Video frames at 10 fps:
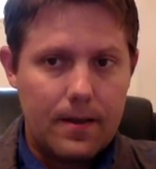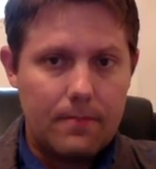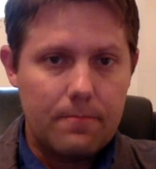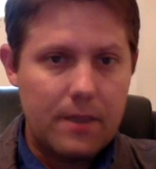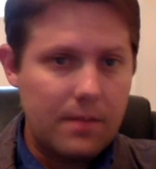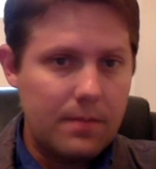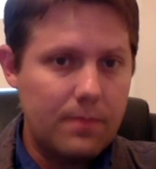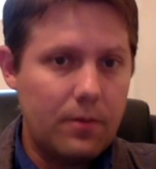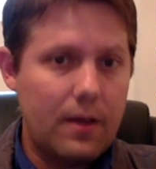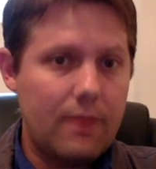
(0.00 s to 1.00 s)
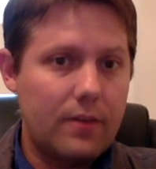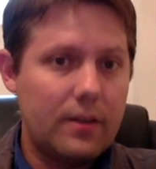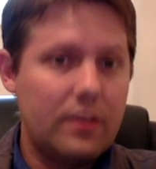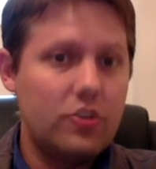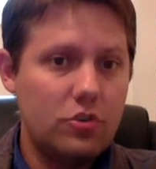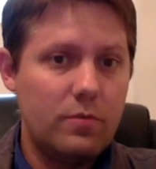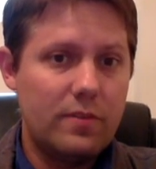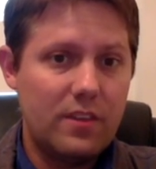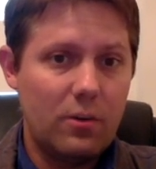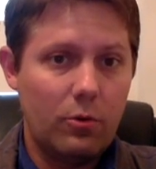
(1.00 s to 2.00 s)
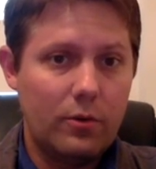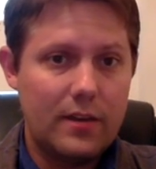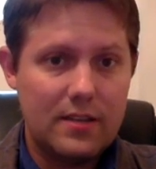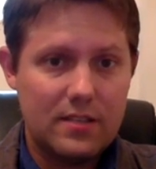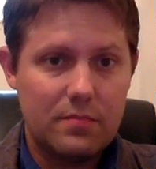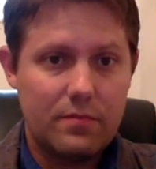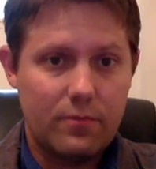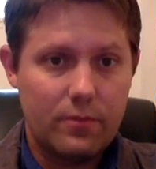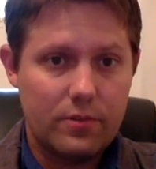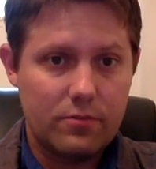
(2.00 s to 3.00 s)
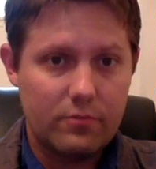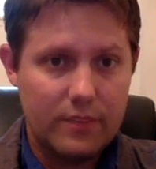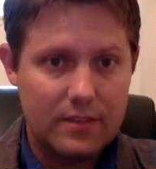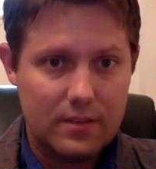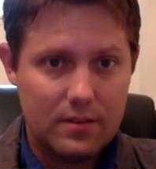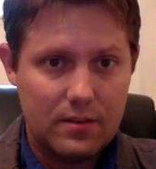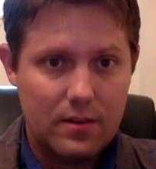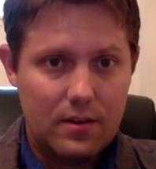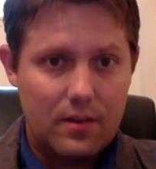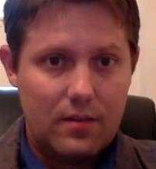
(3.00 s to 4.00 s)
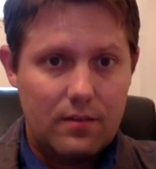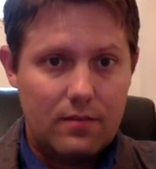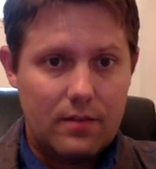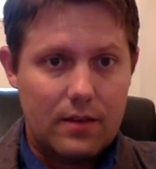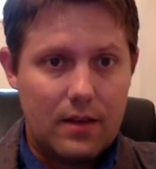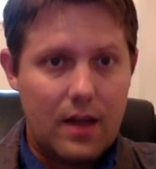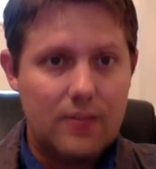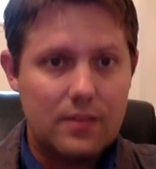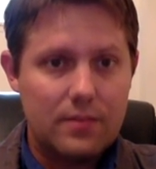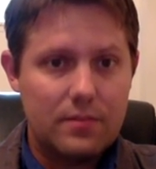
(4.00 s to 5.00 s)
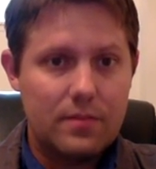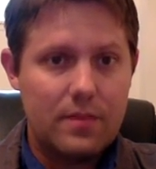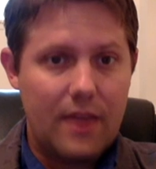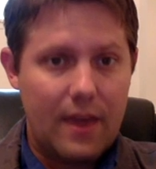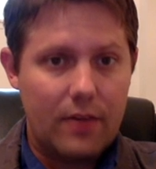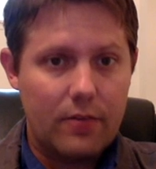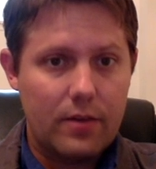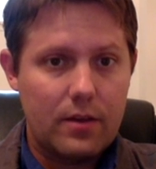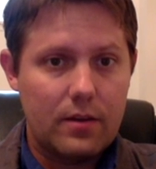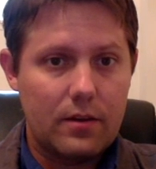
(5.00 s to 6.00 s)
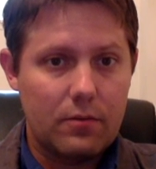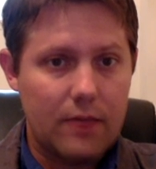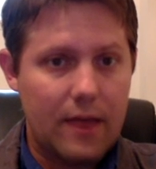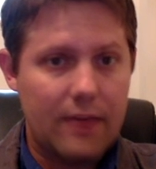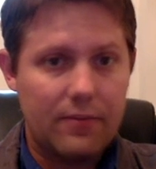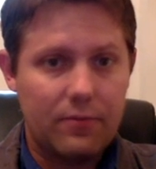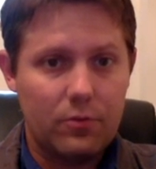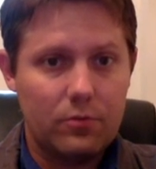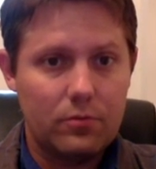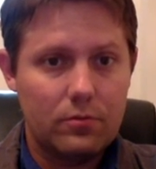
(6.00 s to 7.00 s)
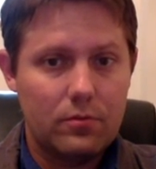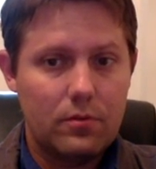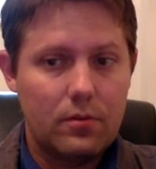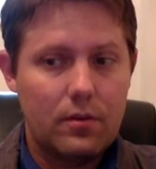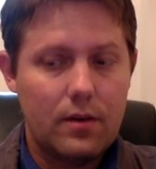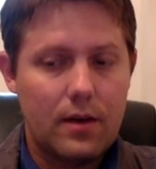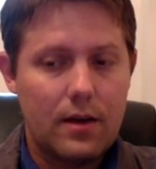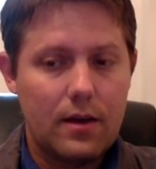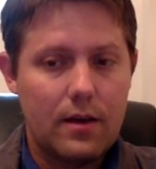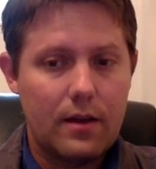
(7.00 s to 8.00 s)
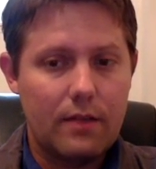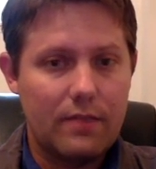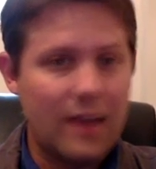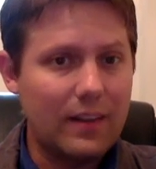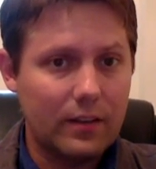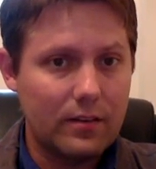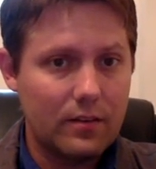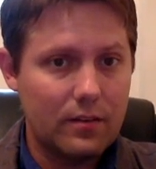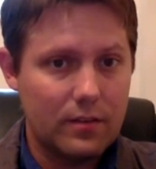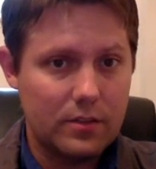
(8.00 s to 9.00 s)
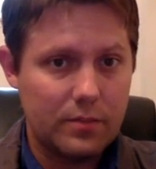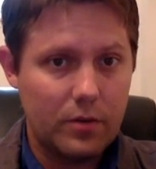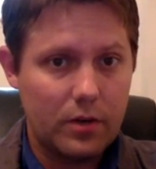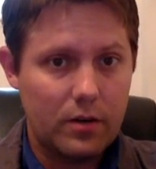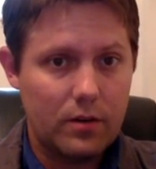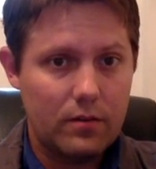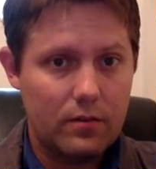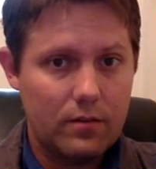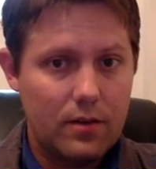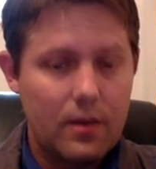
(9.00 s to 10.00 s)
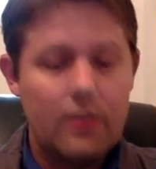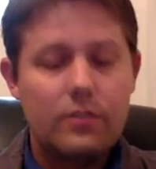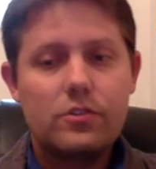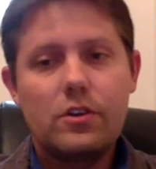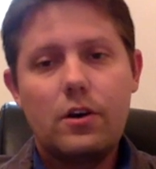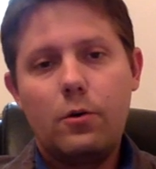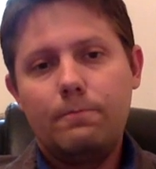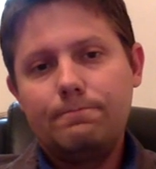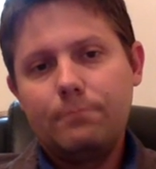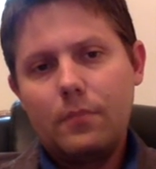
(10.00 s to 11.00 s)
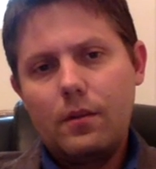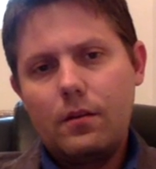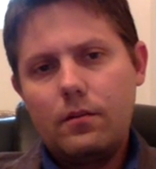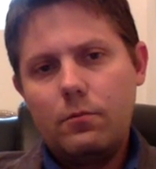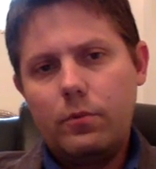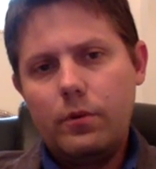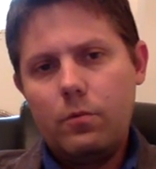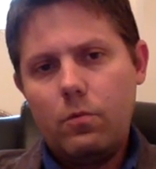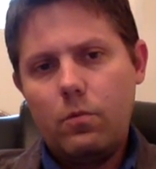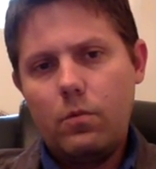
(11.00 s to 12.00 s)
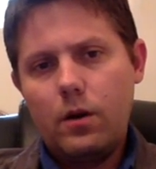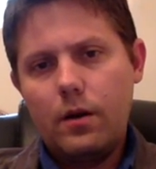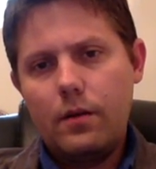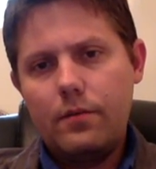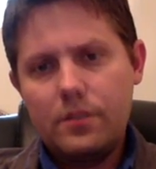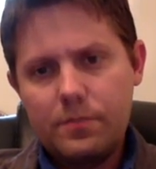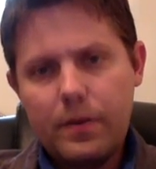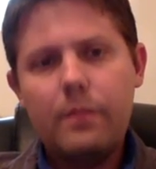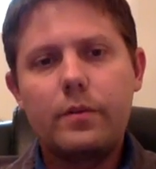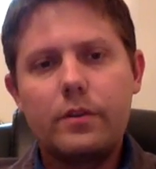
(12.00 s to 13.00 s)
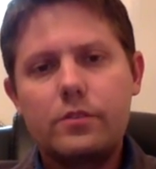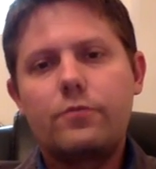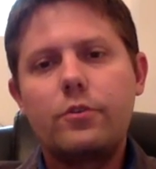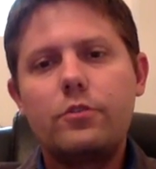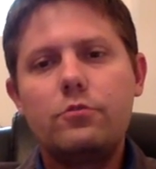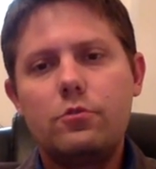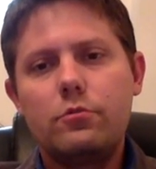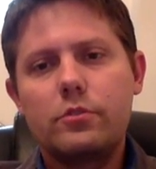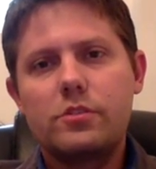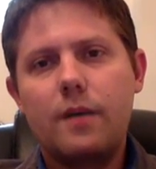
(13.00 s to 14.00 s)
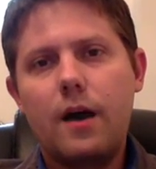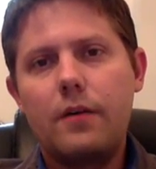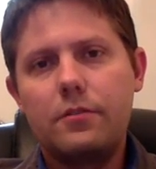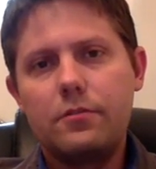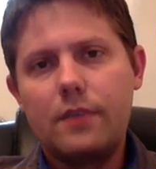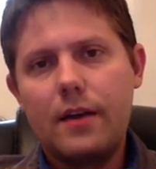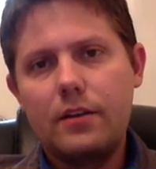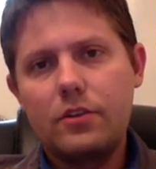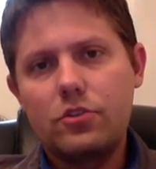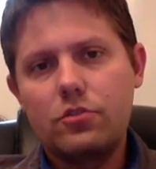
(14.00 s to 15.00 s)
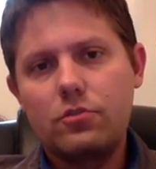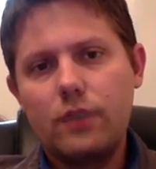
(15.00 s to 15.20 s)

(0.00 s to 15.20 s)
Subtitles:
Many people have an issue with the Old Testament for this reason, that God seems to be angry and wrathful and violent in this book. So this paper is for you to respond to that issue,